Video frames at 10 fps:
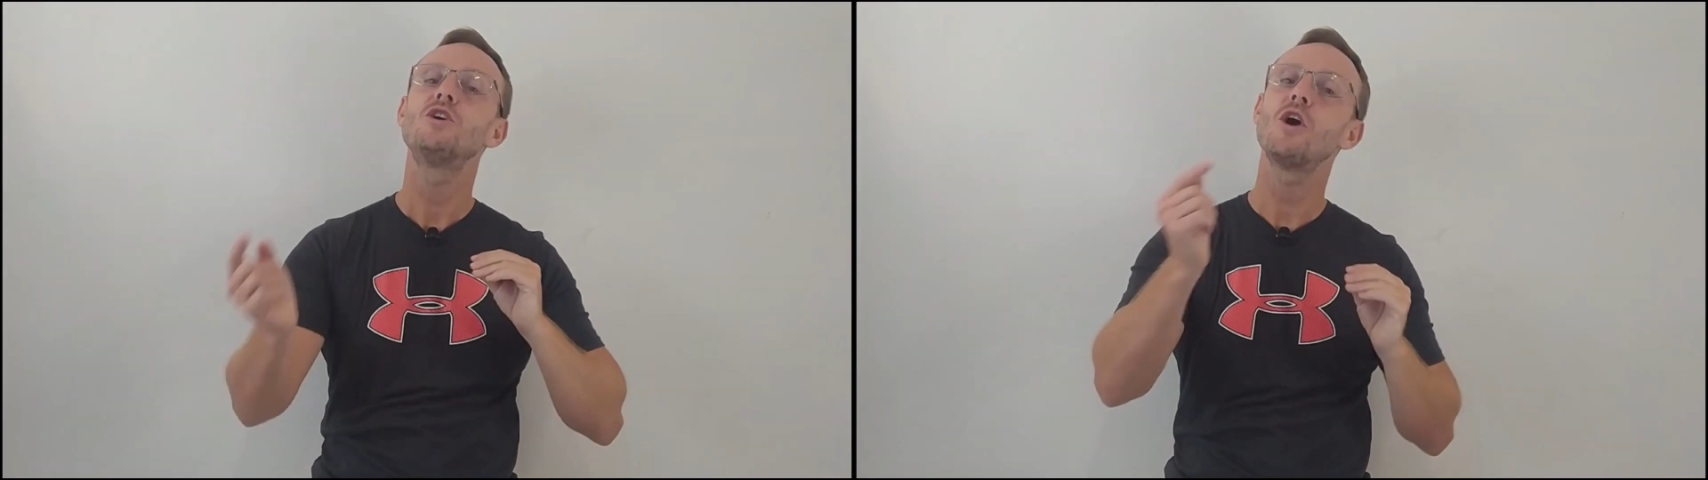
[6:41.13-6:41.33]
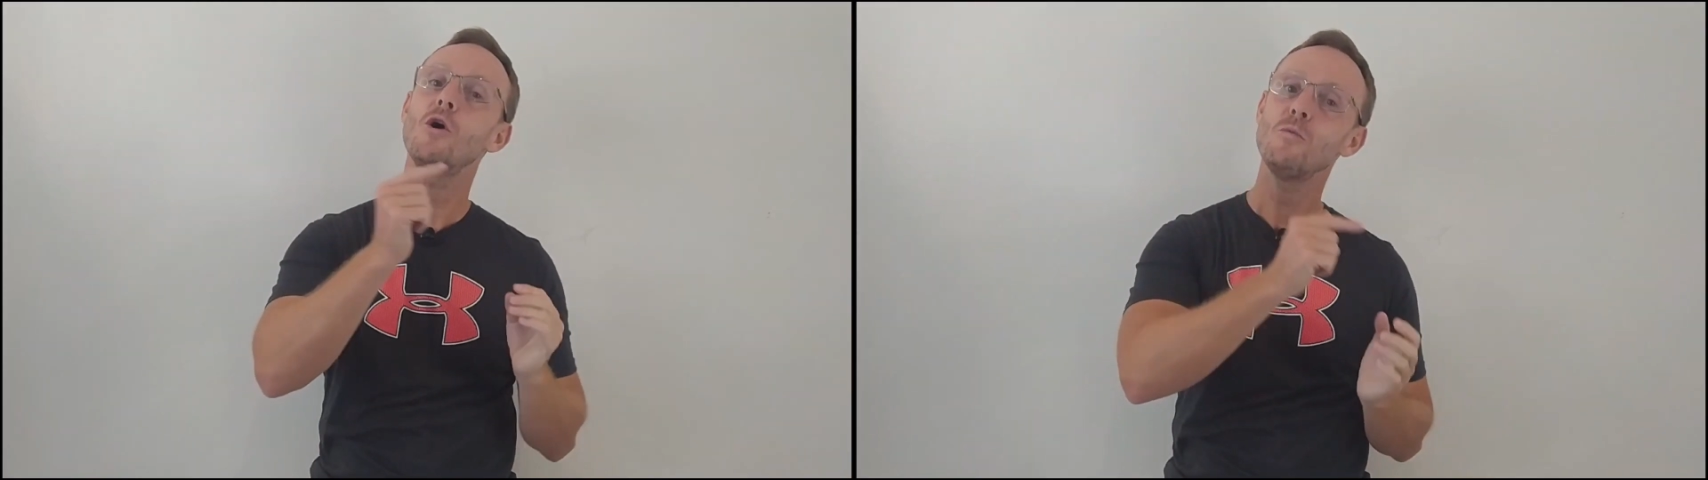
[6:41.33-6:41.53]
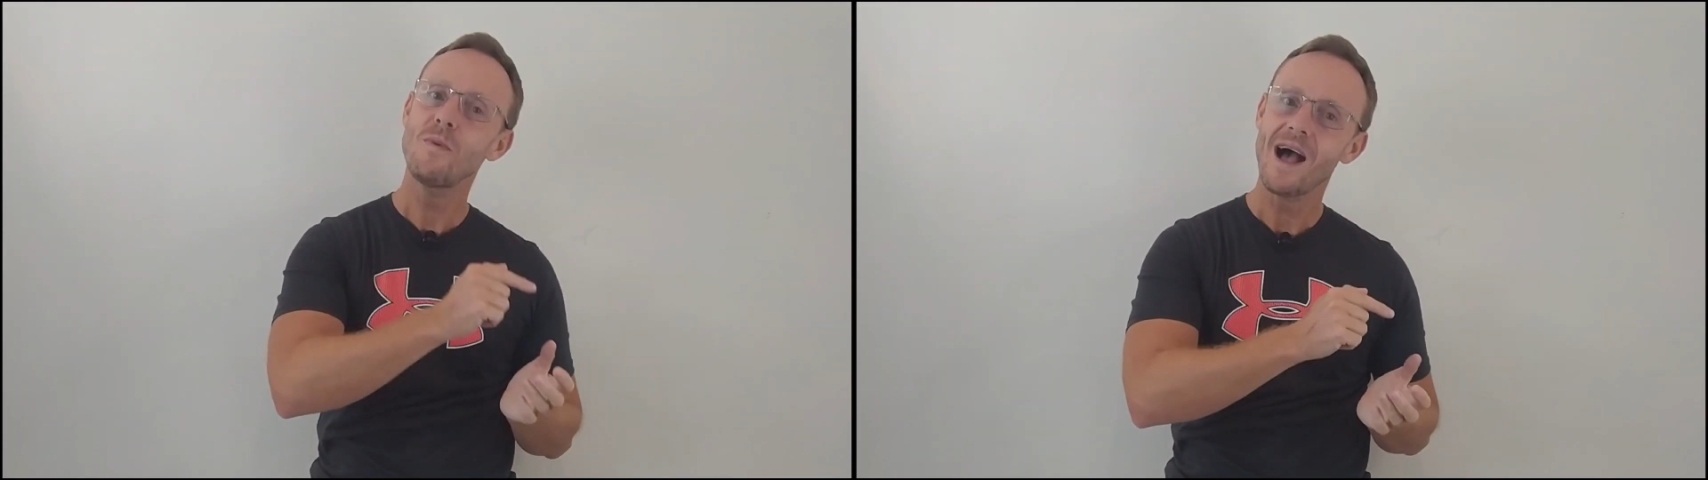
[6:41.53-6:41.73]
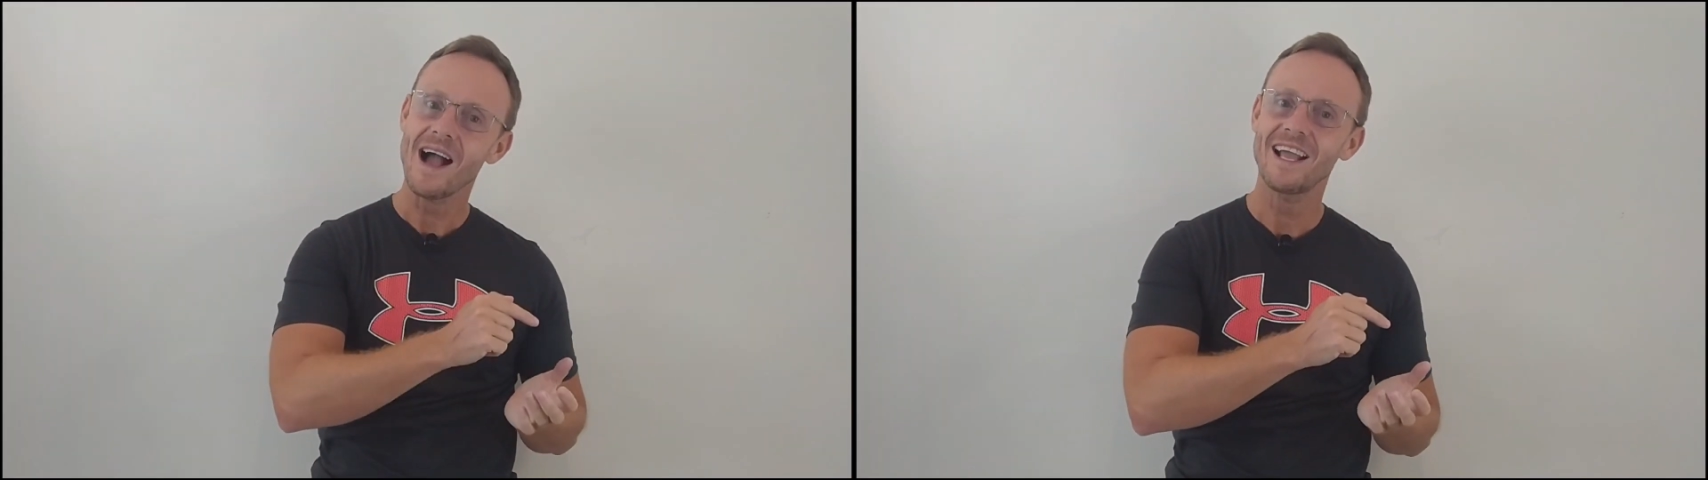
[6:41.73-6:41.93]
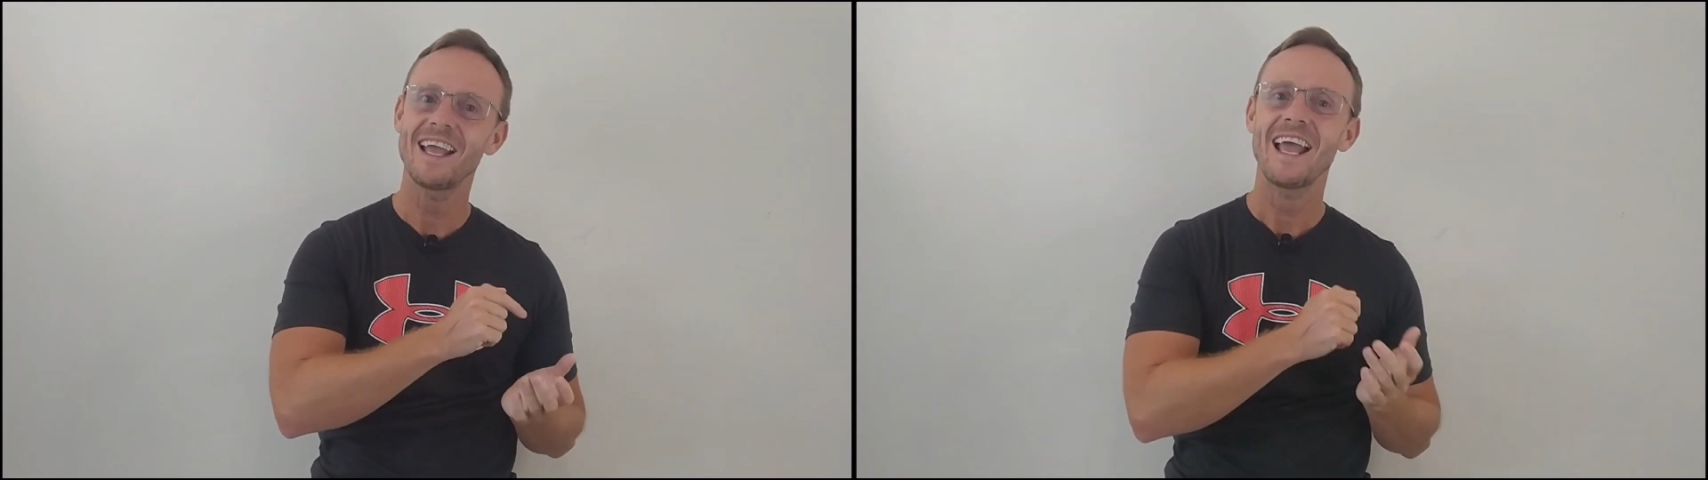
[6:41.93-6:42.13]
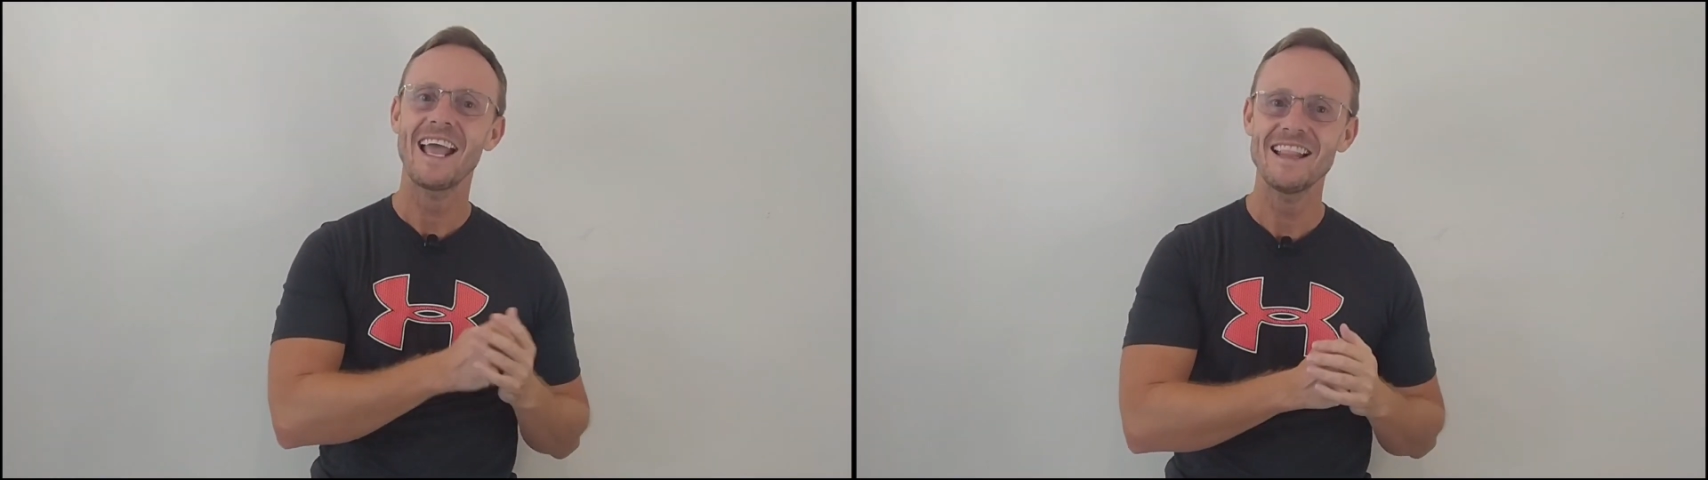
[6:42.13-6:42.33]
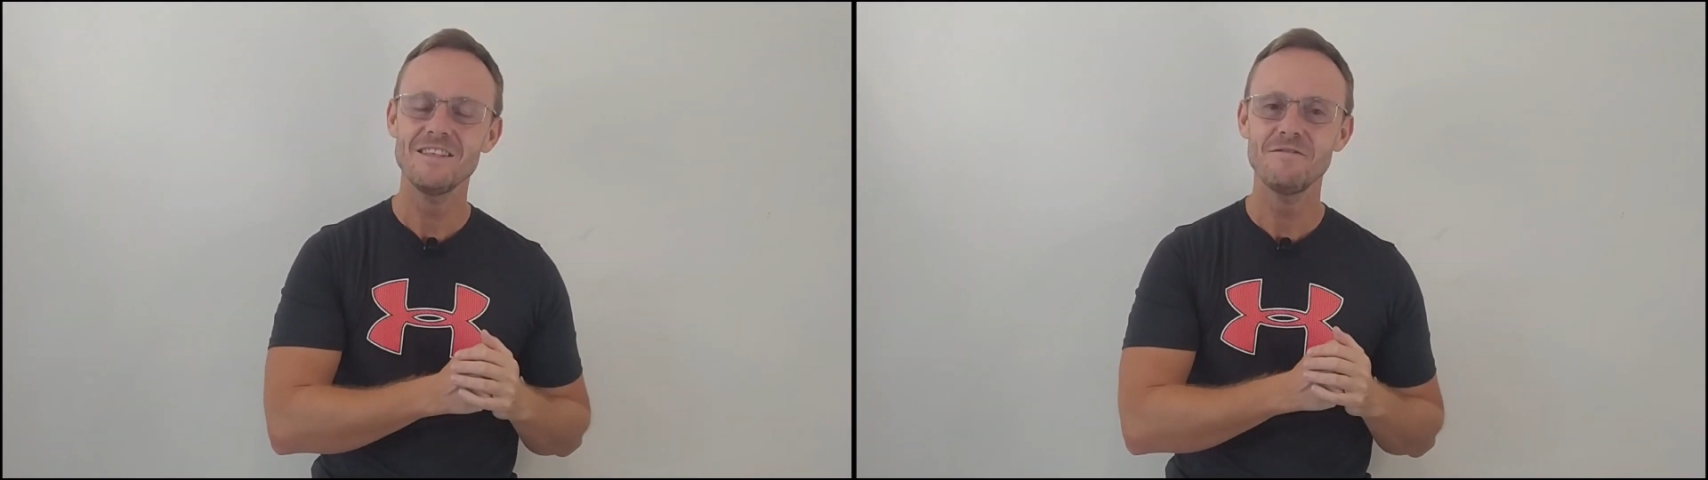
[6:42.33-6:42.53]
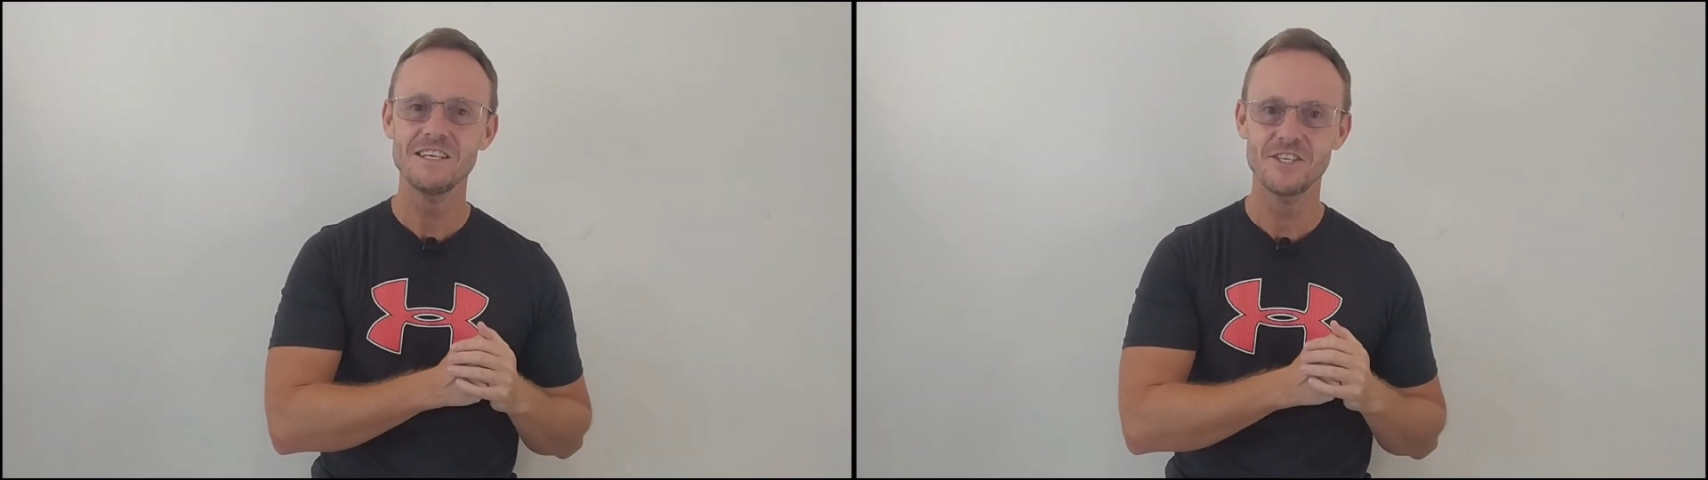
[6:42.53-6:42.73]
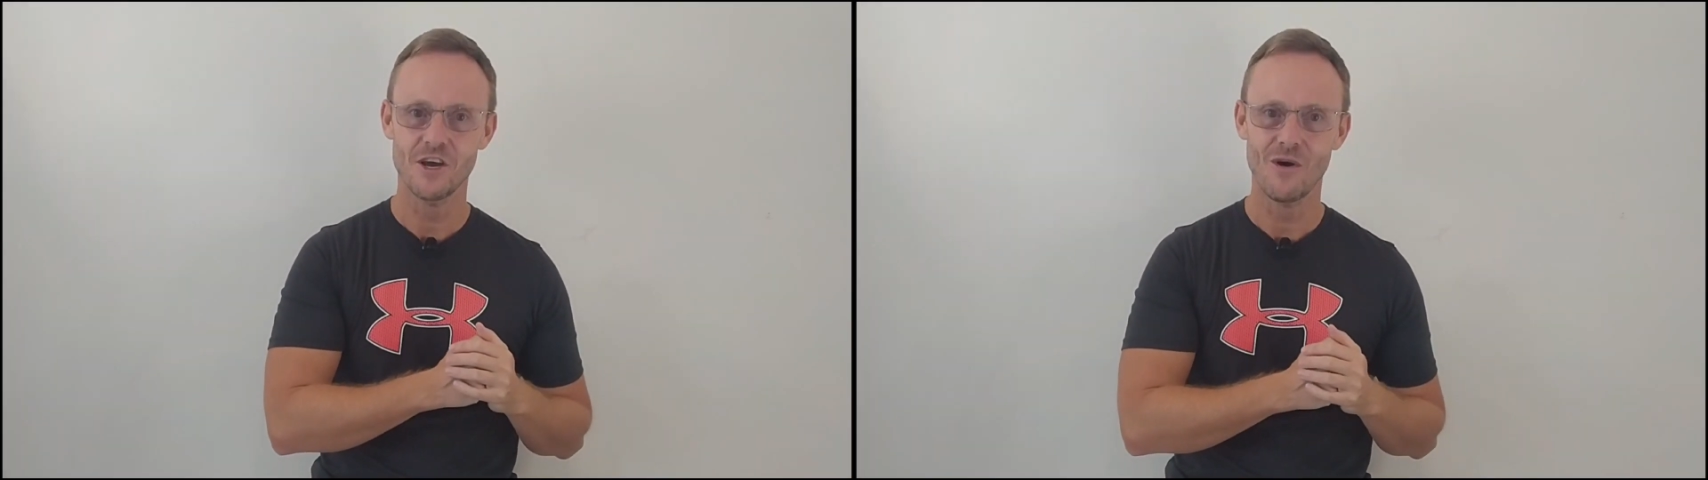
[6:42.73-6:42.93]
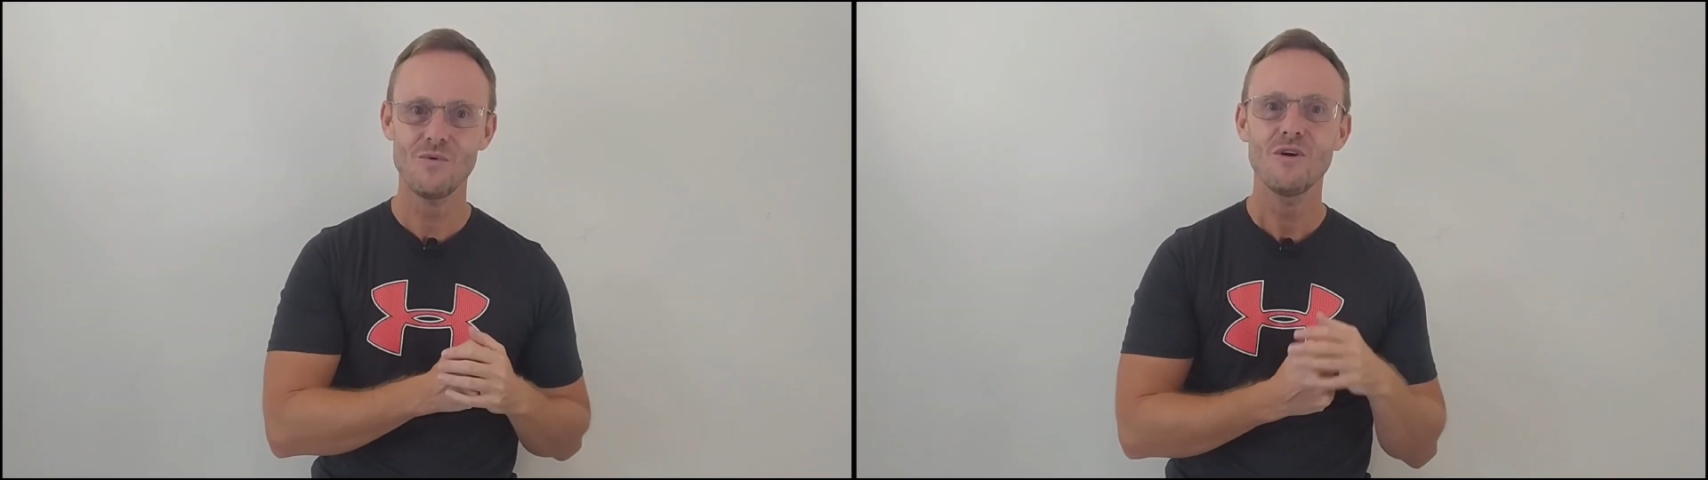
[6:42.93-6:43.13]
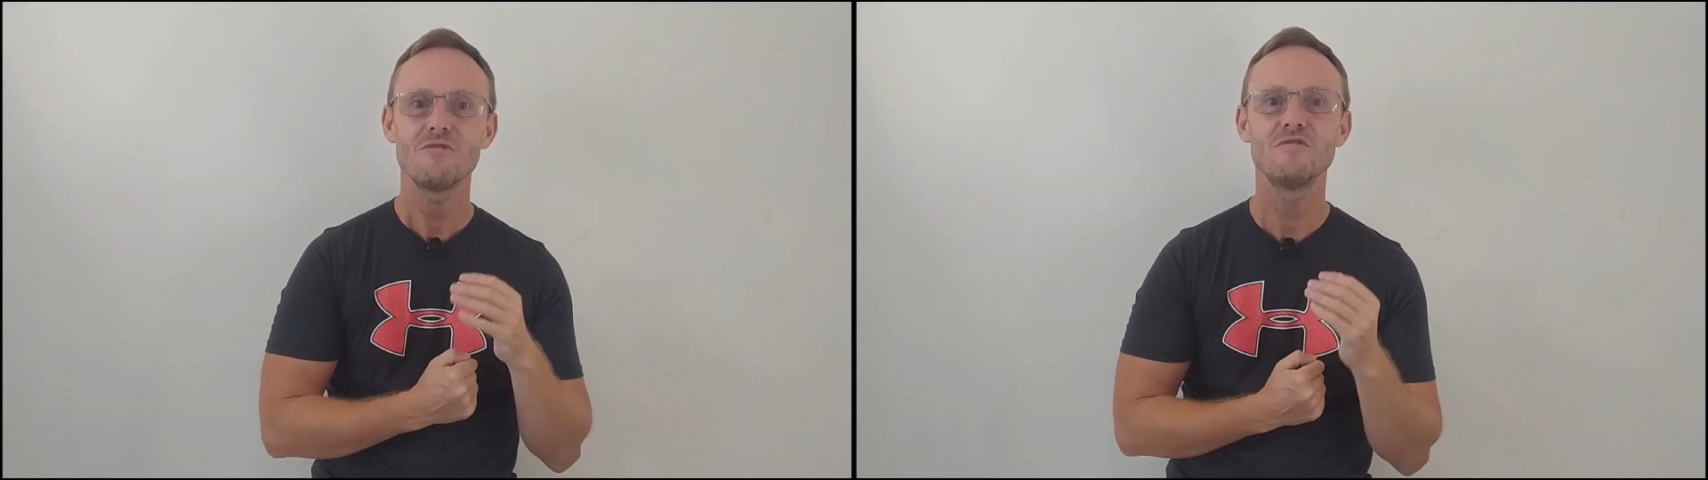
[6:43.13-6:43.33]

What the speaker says: go back in the video,